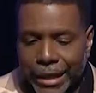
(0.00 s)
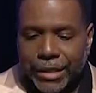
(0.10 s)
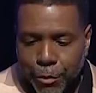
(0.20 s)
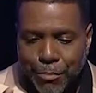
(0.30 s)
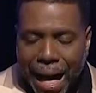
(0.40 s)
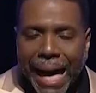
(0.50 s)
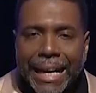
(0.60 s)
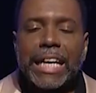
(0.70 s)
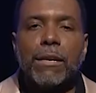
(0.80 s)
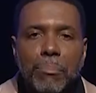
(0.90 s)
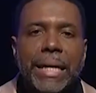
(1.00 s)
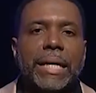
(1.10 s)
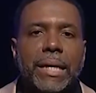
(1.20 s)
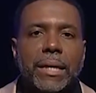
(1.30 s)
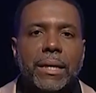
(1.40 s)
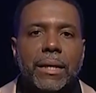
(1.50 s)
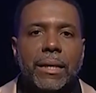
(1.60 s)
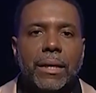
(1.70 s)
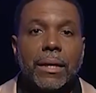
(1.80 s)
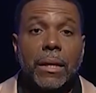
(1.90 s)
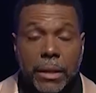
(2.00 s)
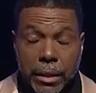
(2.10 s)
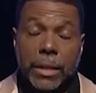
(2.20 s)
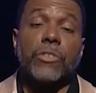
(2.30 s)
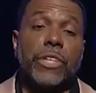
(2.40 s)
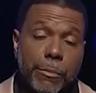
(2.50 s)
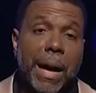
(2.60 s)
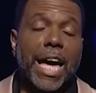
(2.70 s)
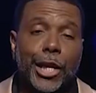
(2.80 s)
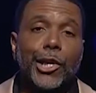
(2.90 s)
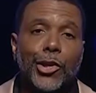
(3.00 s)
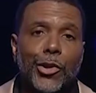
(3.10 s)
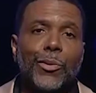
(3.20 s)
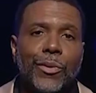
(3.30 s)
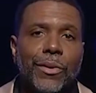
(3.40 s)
is abiding in me. Is he abiding in you?